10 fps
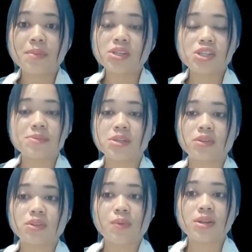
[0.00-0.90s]

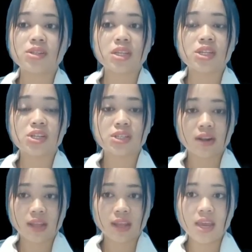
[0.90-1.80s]
perception towards teacher
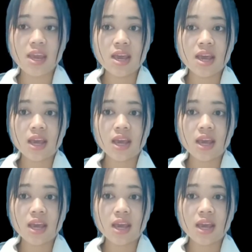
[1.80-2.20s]
strategy